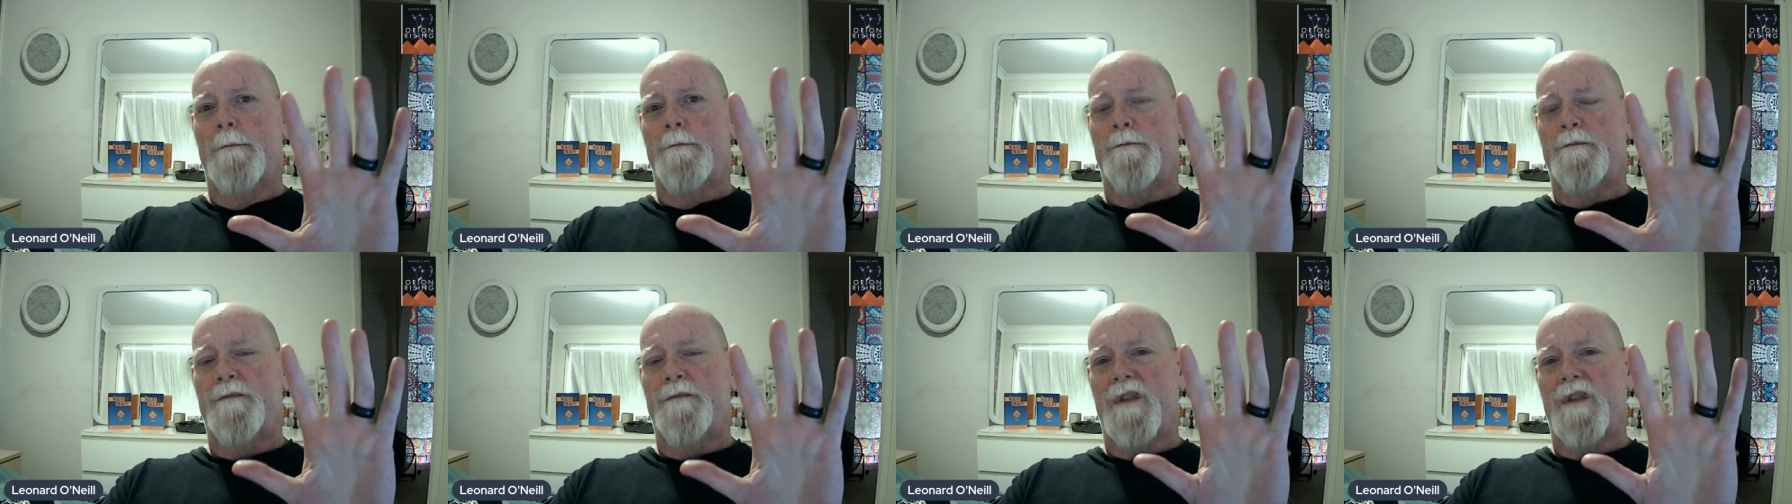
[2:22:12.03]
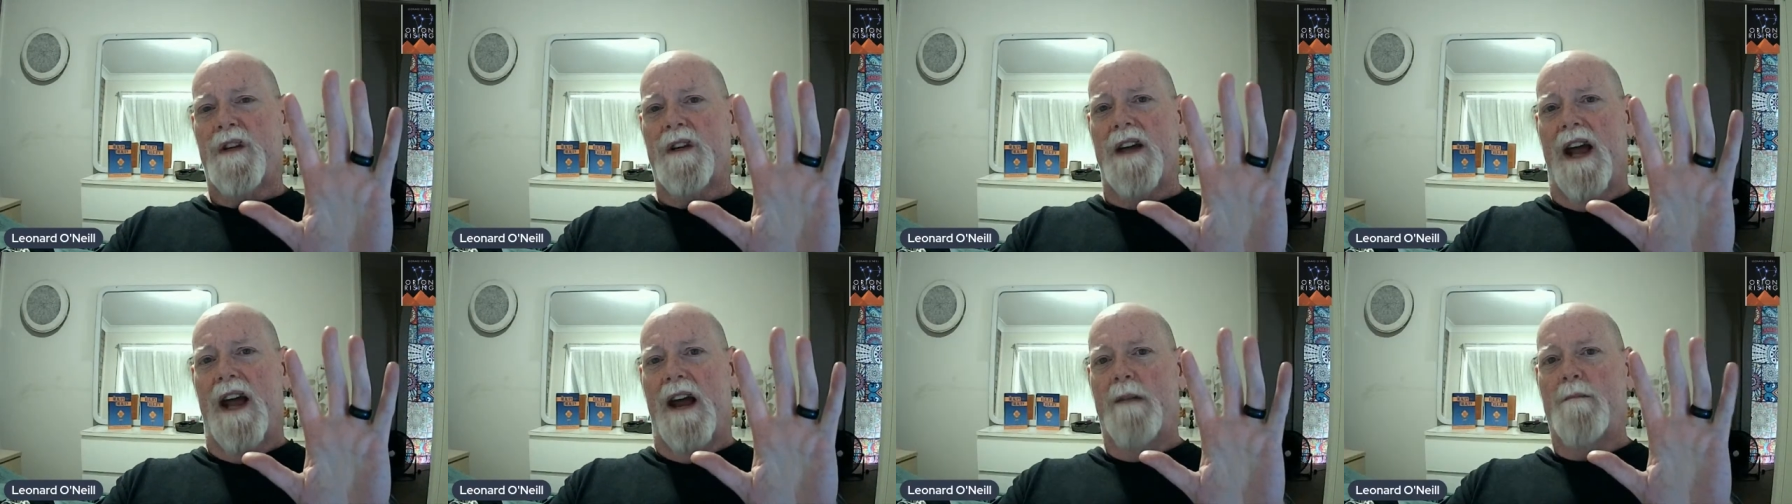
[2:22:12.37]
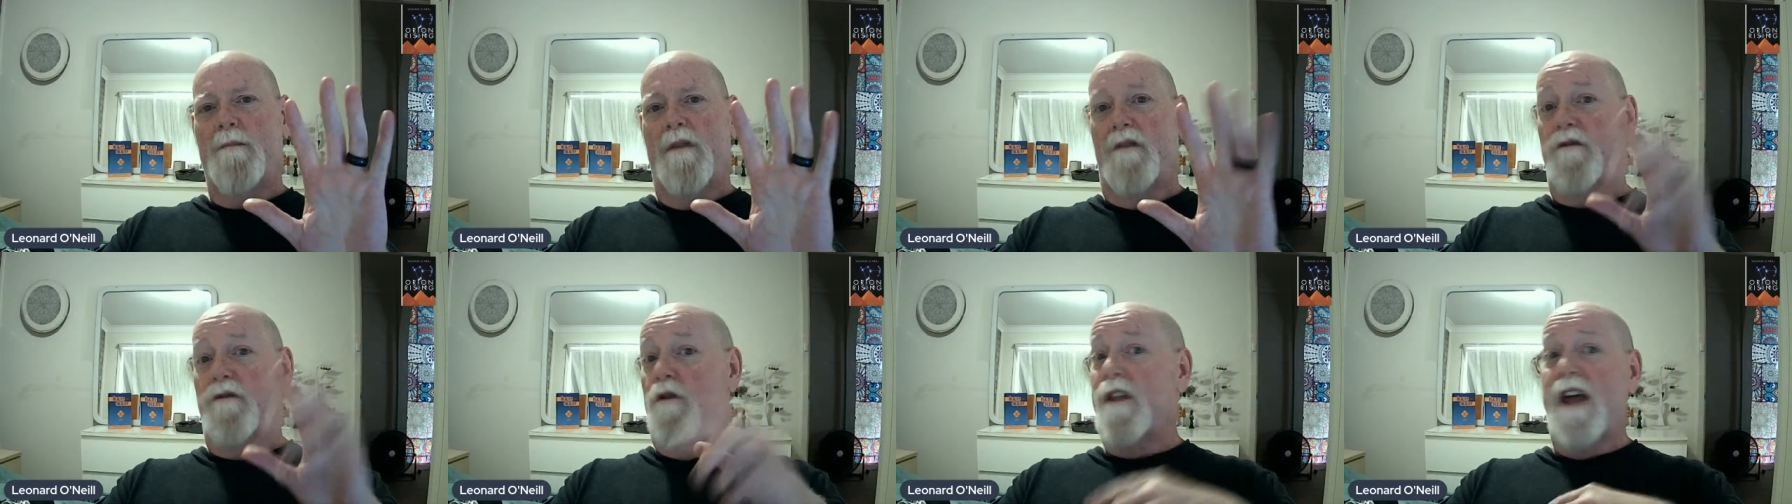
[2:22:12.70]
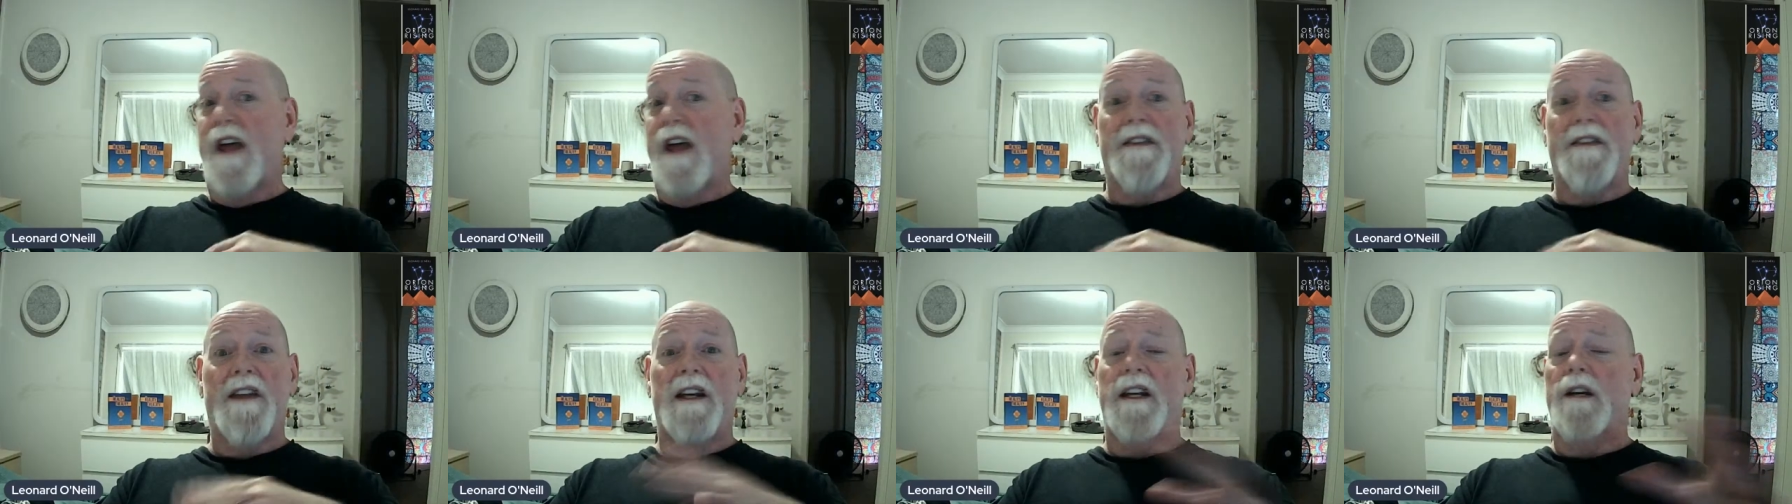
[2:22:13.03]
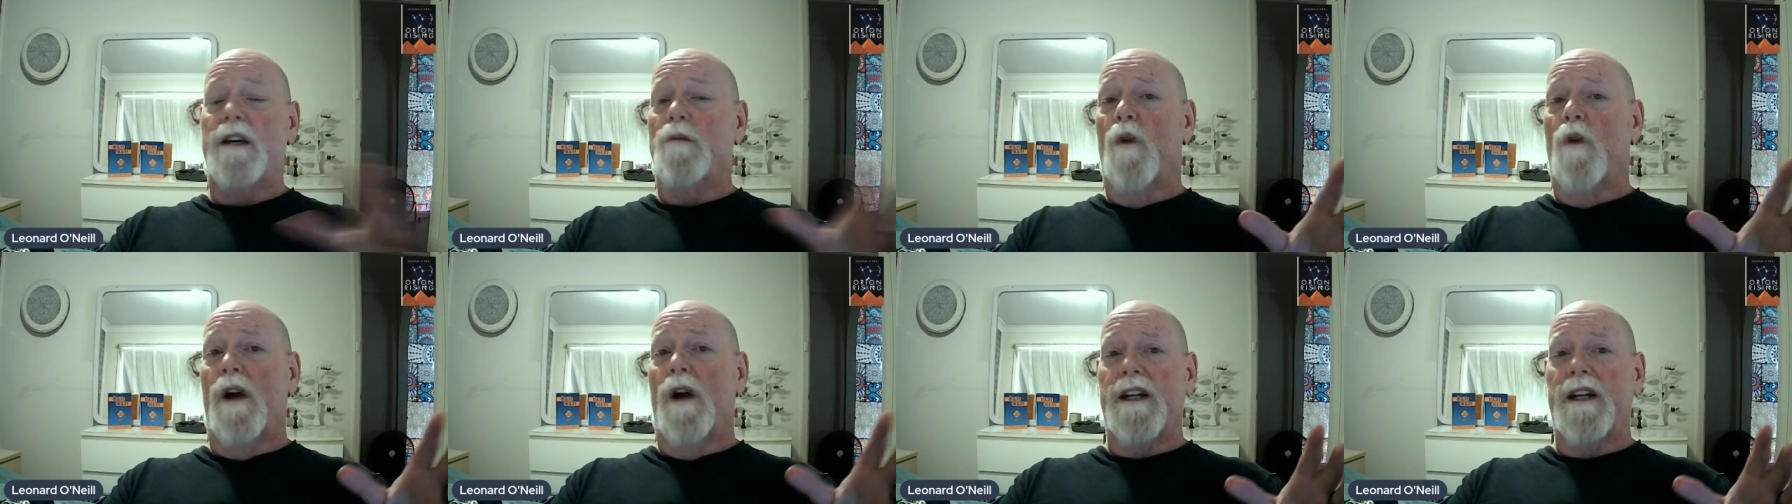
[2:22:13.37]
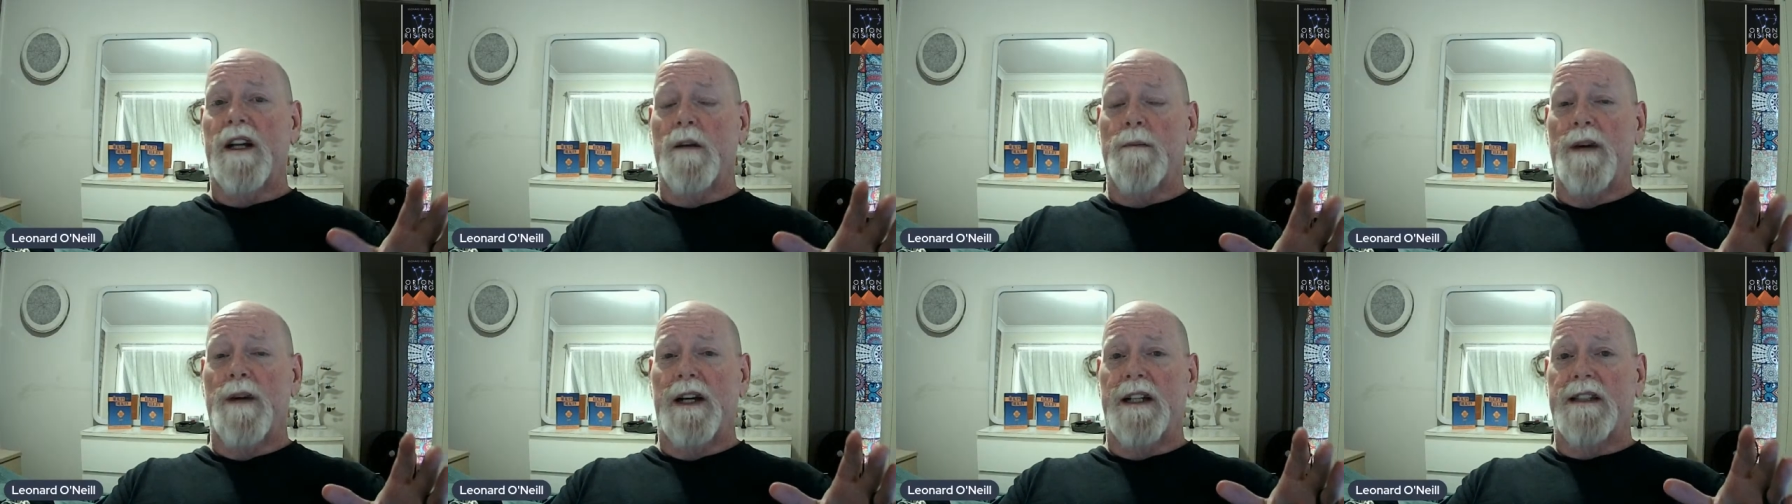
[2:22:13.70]
Okay. Before that, they didn't want
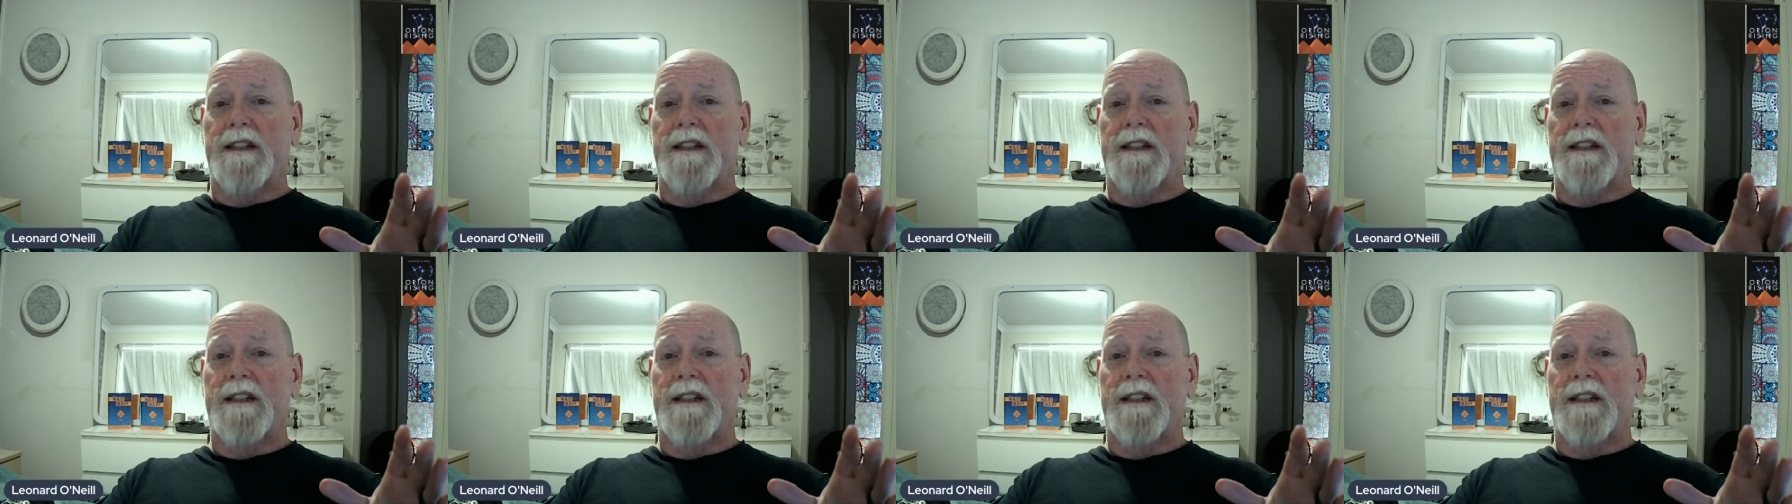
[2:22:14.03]
anybody